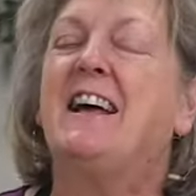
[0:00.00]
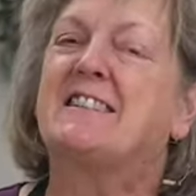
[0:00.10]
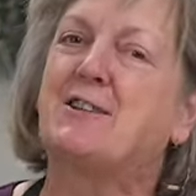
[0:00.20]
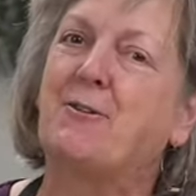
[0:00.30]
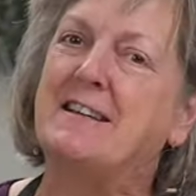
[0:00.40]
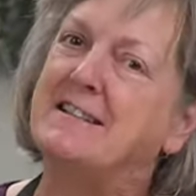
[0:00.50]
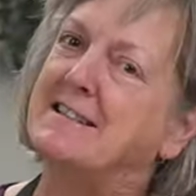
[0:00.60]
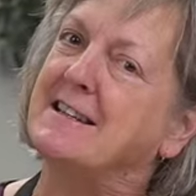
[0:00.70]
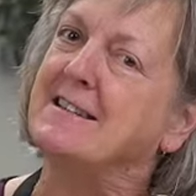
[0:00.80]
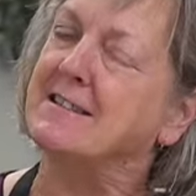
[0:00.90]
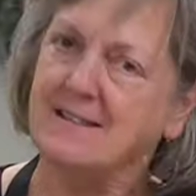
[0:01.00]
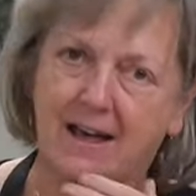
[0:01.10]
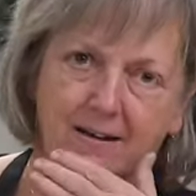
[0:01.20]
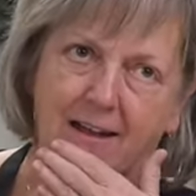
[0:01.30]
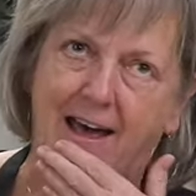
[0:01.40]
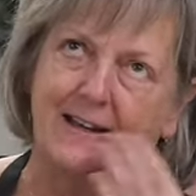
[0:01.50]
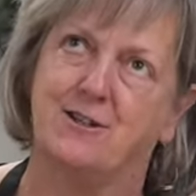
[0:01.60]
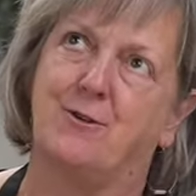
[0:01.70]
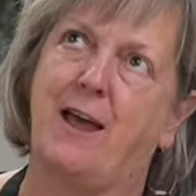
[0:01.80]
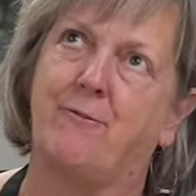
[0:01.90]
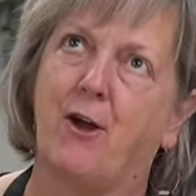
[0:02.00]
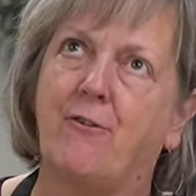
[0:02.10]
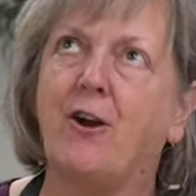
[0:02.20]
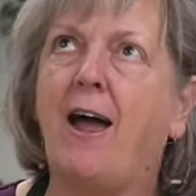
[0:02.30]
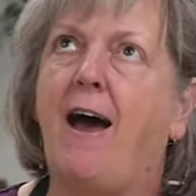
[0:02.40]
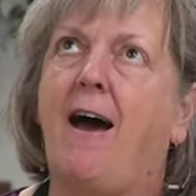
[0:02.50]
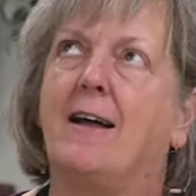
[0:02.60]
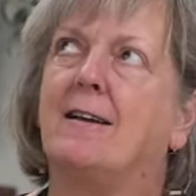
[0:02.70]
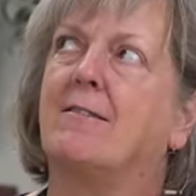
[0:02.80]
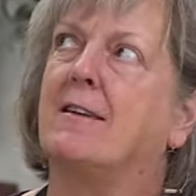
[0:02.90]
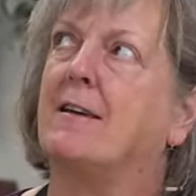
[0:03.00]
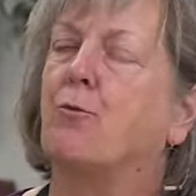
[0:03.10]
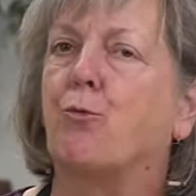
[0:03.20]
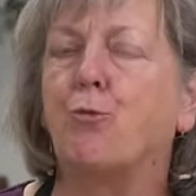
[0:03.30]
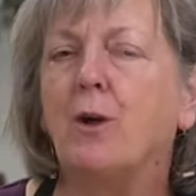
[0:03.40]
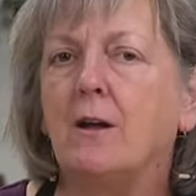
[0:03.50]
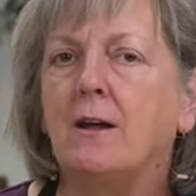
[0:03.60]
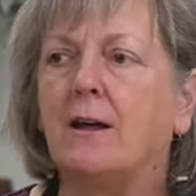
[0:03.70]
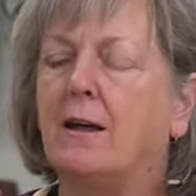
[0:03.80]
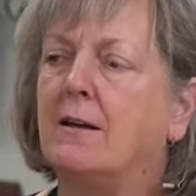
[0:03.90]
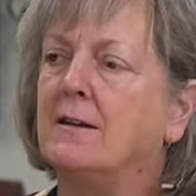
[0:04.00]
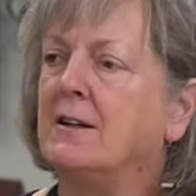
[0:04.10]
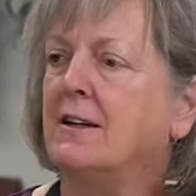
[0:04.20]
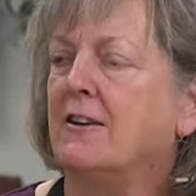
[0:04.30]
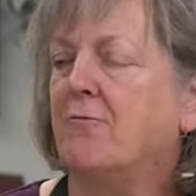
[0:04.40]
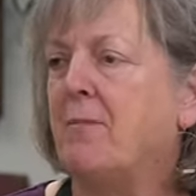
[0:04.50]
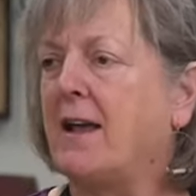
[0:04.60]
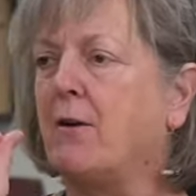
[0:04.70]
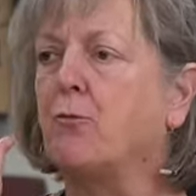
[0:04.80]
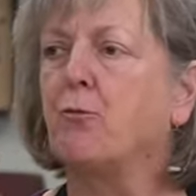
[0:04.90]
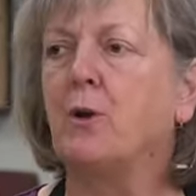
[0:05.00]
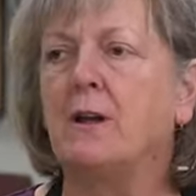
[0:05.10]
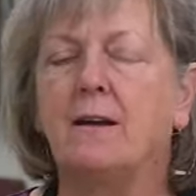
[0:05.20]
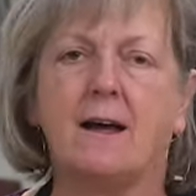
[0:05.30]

so this is a subtle attitude. Have you ever had the really, you've met a really